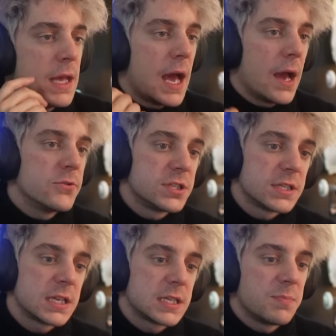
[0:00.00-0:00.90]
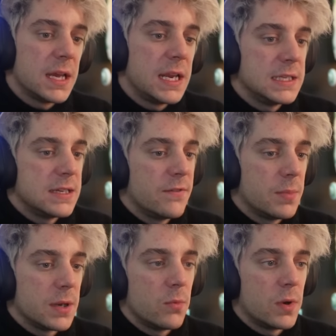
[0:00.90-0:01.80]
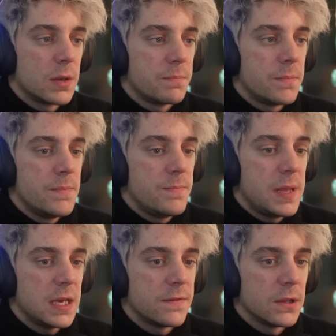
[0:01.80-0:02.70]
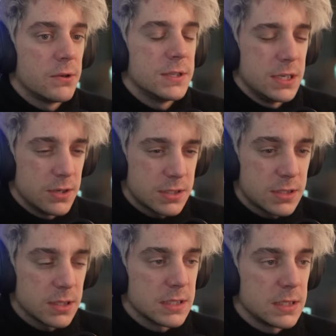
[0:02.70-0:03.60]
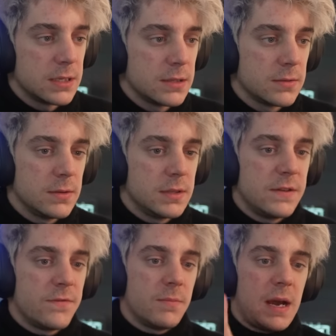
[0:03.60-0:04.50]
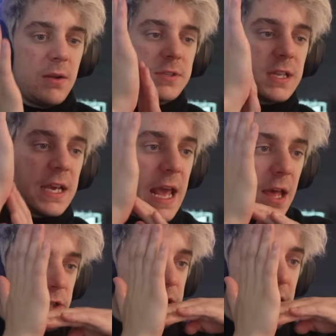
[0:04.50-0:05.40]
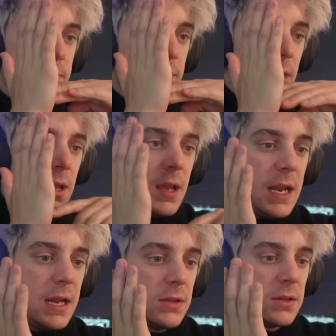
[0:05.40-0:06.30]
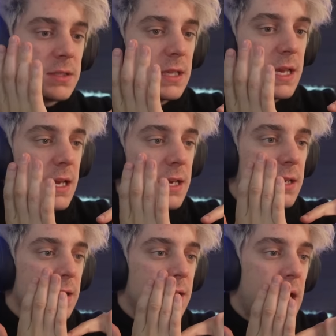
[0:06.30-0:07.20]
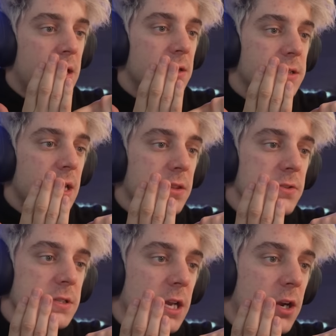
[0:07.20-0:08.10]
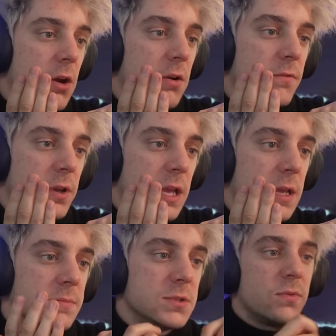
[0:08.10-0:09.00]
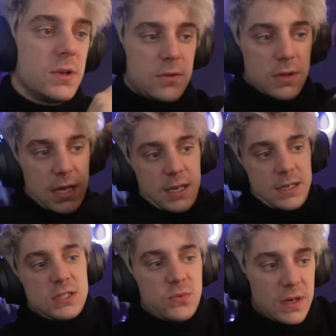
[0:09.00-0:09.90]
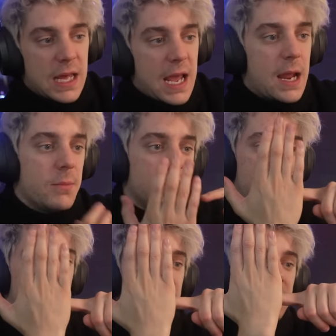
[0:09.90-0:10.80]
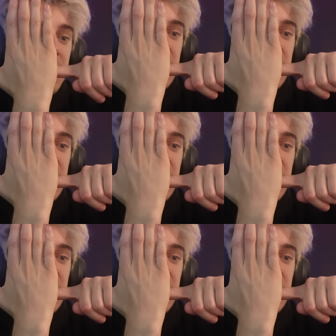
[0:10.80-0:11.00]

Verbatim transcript: Yeah, I was just explaining to everybody what a peak flow is. Yours looks a little different. Mine was like an L shape, and it looked like those like carnival games where you like swing the hammer down and